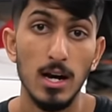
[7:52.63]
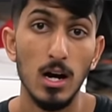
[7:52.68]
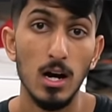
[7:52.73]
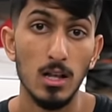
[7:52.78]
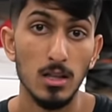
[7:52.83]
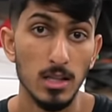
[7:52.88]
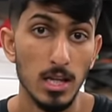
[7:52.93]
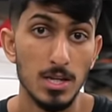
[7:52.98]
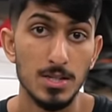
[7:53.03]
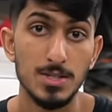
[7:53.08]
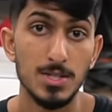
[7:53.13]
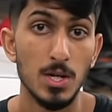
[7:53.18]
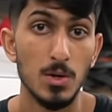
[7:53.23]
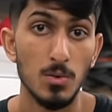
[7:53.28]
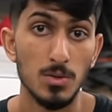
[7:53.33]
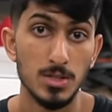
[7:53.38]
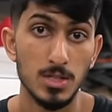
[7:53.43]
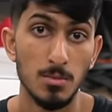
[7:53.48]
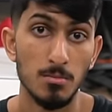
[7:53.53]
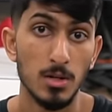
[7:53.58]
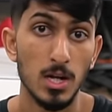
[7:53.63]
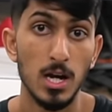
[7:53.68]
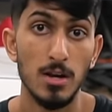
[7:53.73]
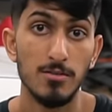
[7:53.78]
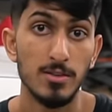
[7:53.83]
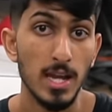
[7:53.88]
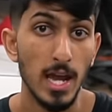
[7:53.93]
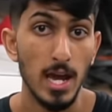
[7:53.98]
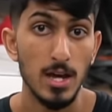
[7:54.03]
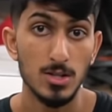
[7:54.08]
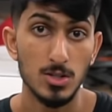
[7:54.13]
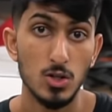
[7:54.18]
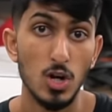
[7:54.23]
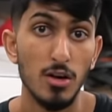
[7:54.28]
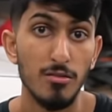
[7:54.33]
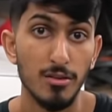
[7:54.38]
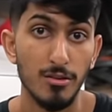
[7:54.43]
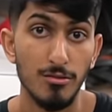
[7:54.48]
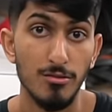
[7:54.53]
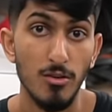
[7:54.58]
unless there was some kind of
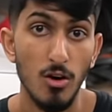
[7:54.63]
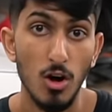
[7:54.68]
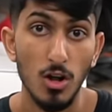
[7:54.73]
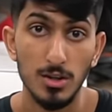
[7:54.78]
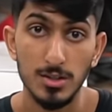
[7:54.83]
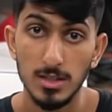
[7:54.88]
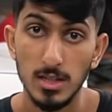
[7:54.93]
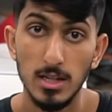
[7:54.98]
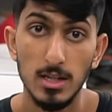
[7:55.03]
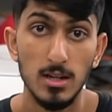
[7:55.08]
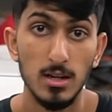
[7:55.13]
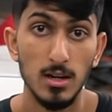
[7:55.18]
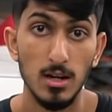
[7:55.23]
catastrophic fault,